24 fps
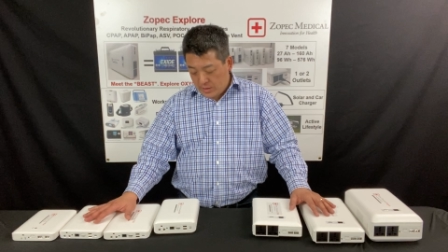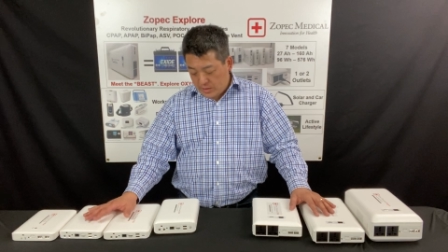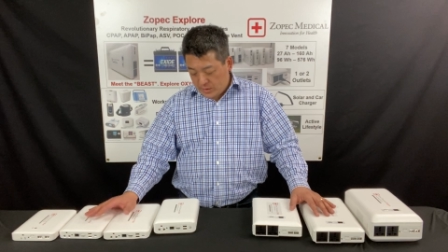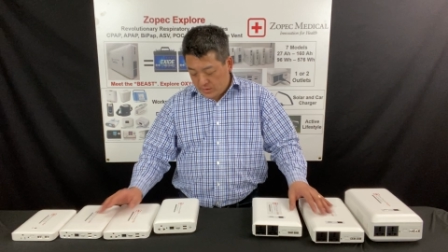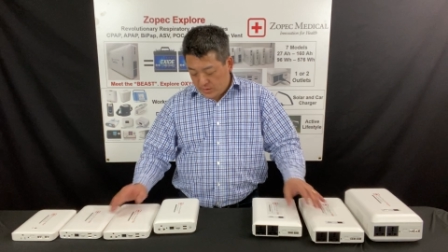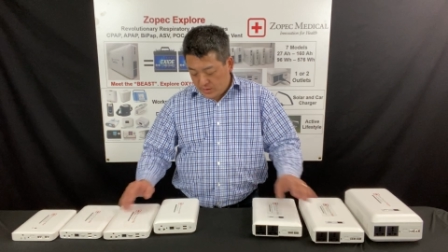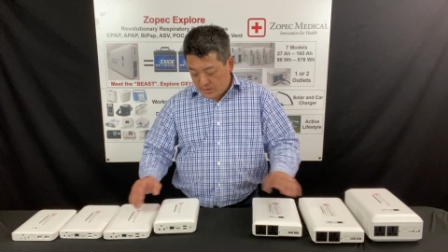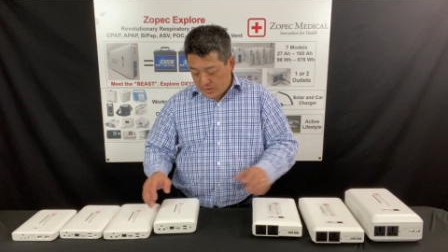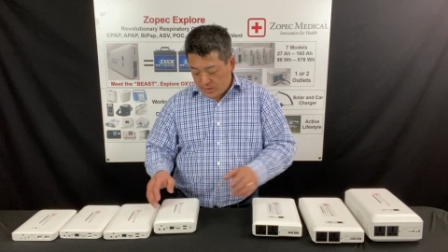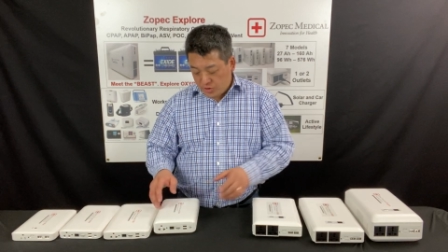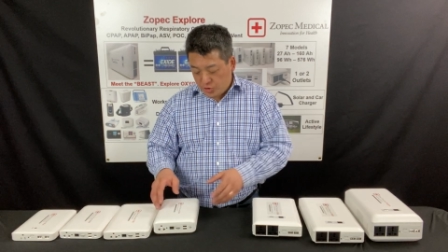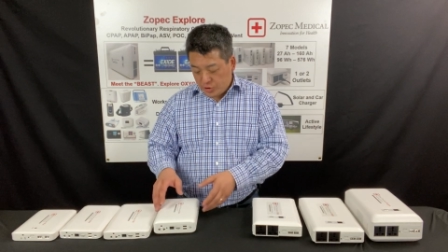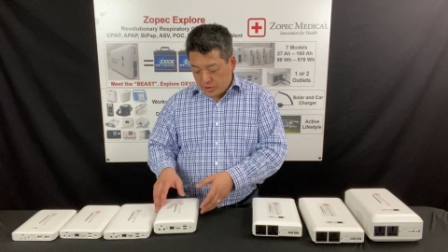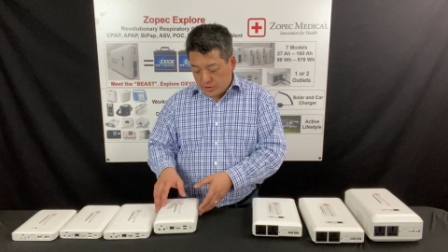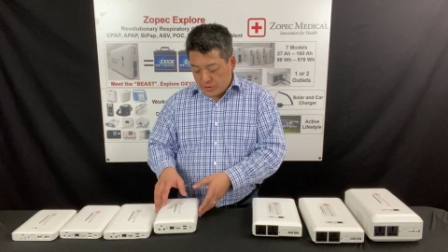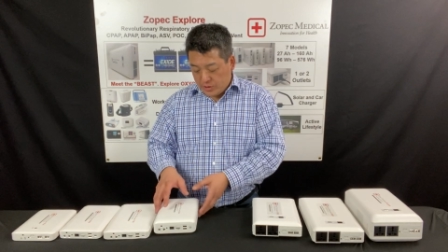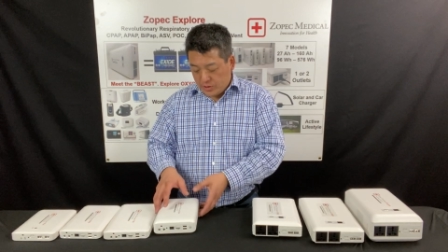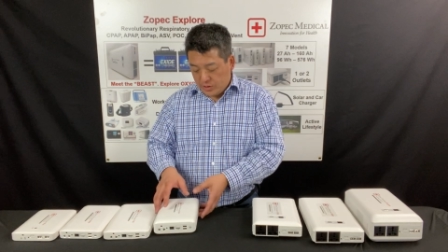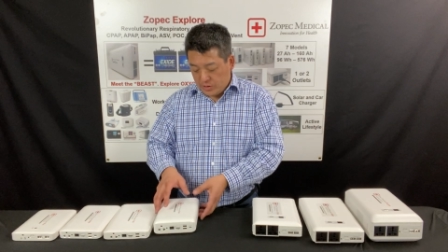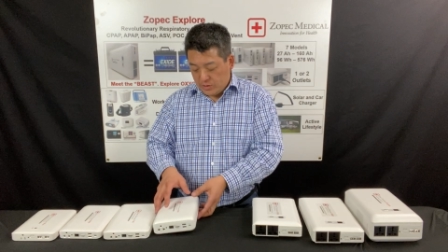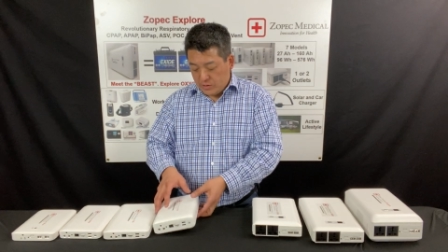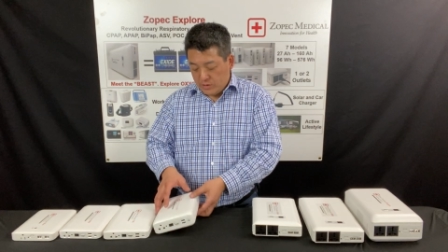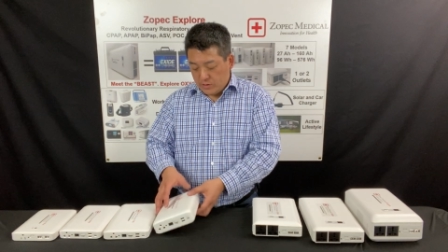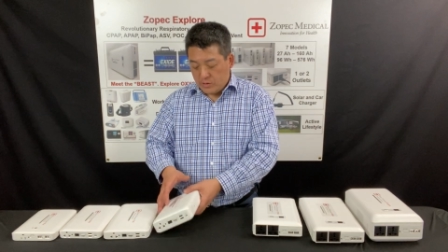such
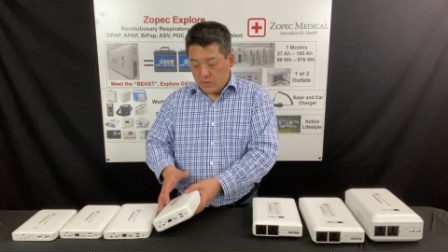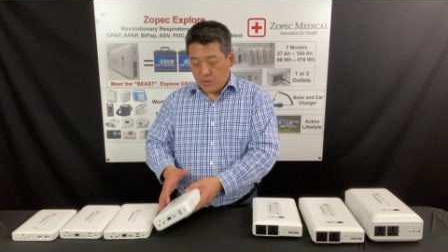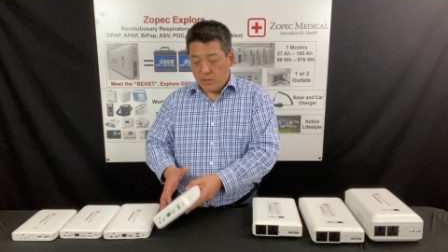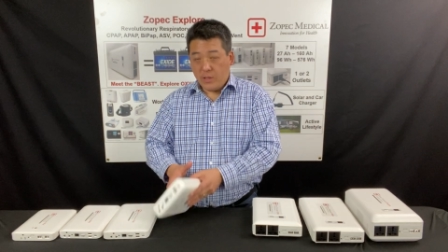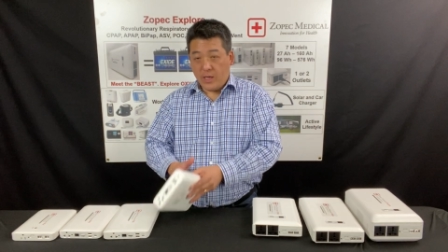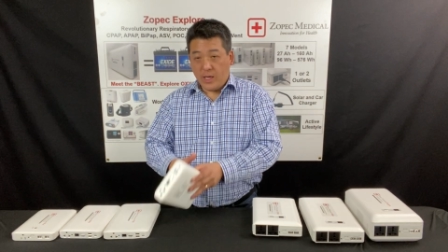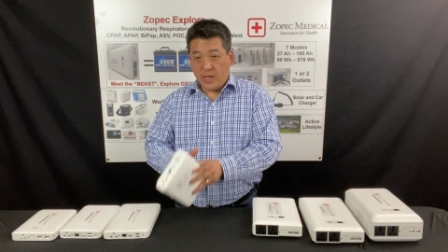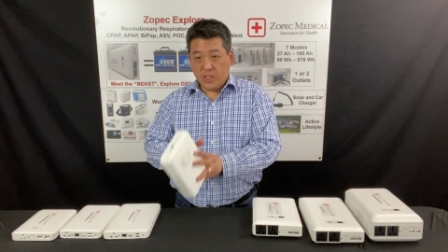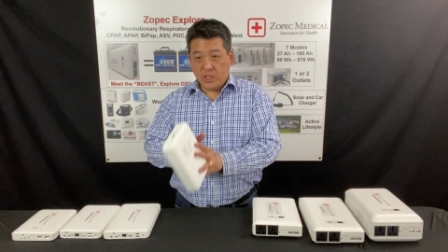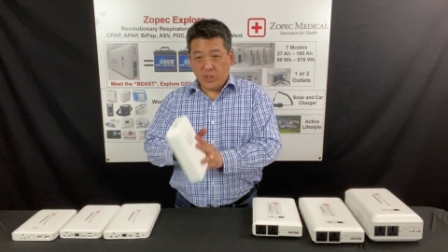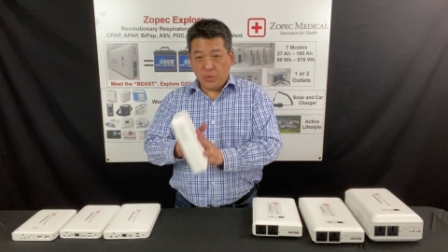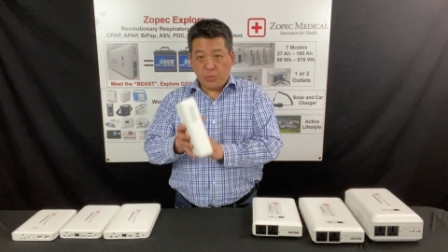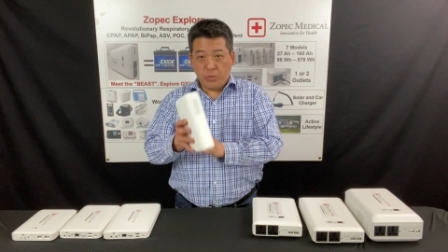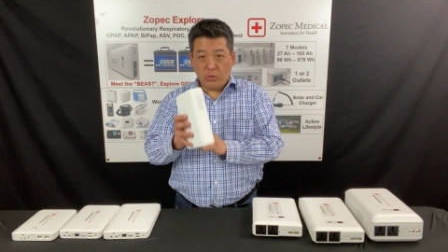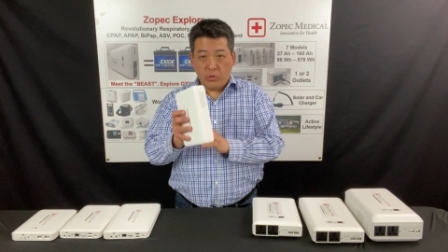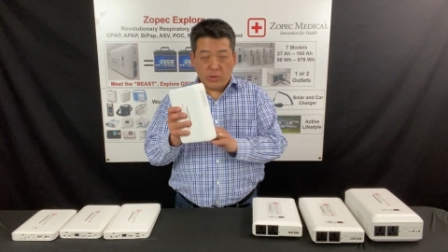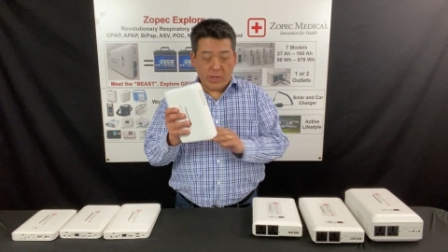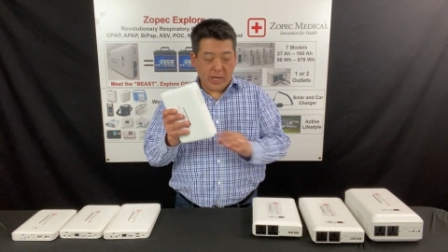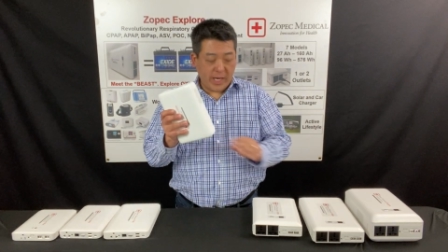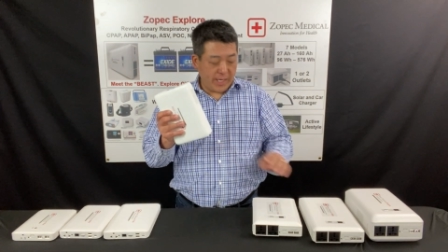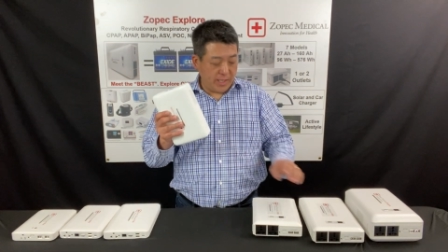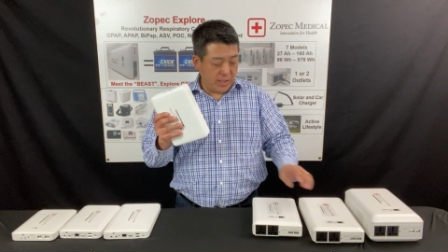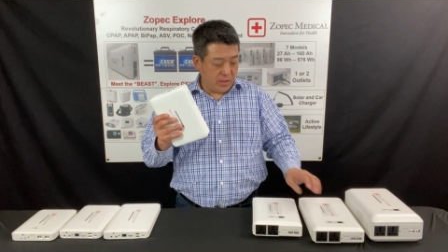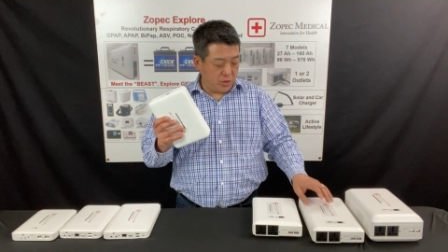as
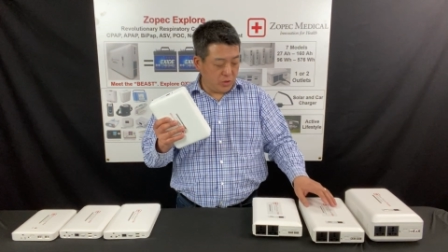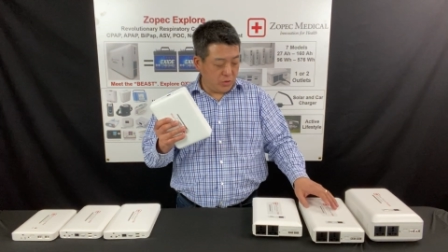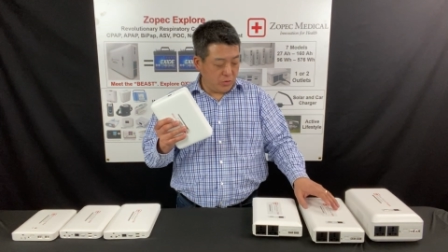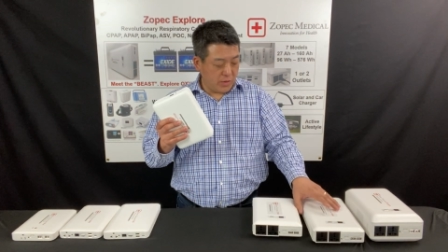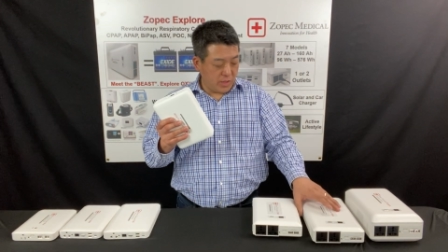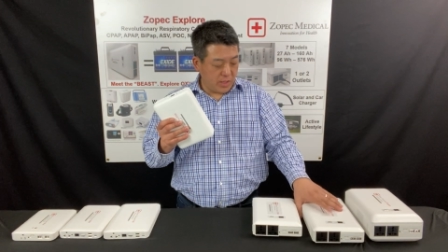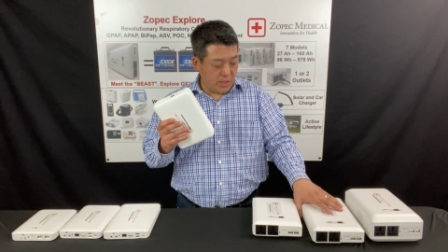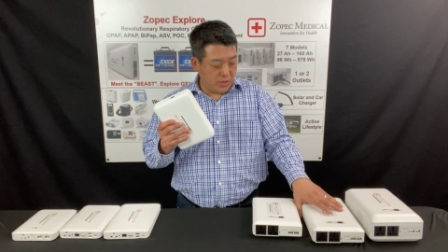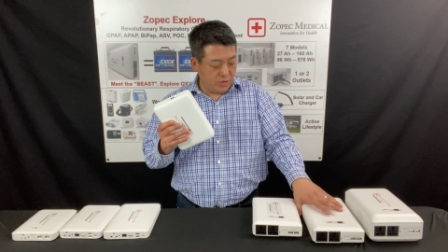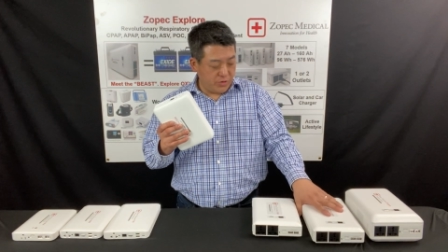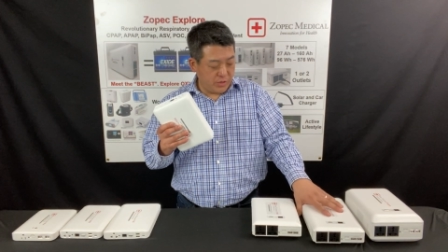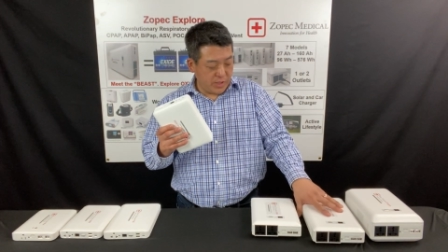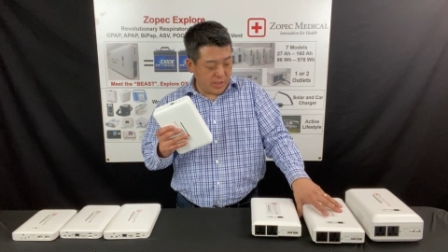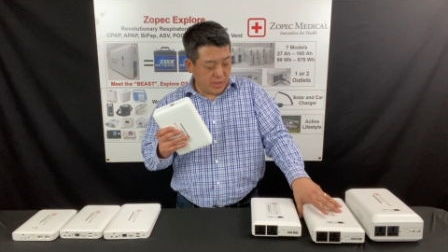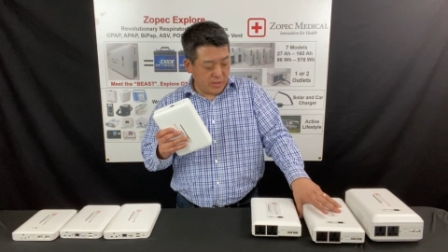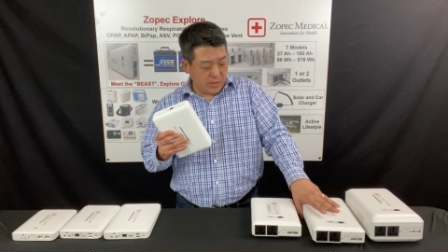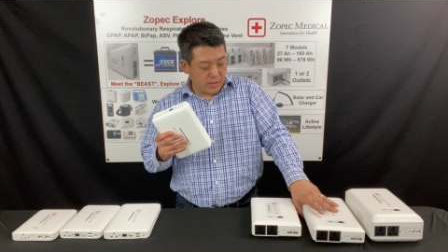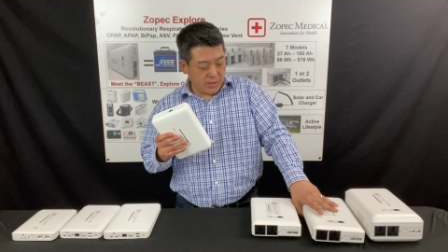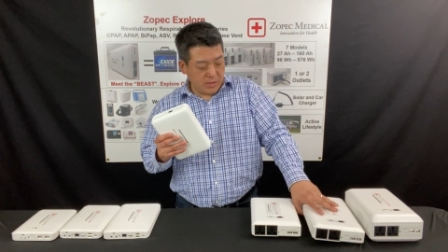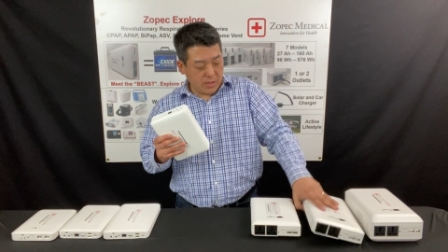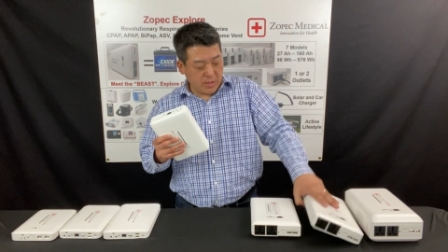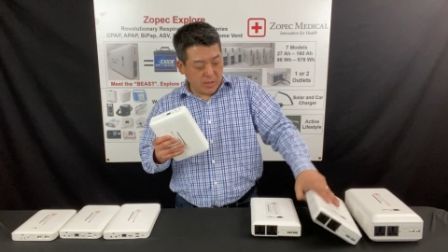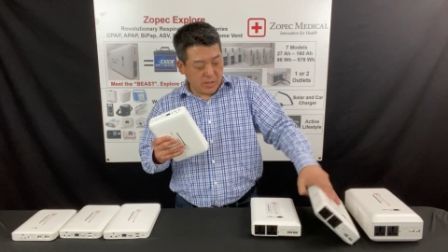Explore 8200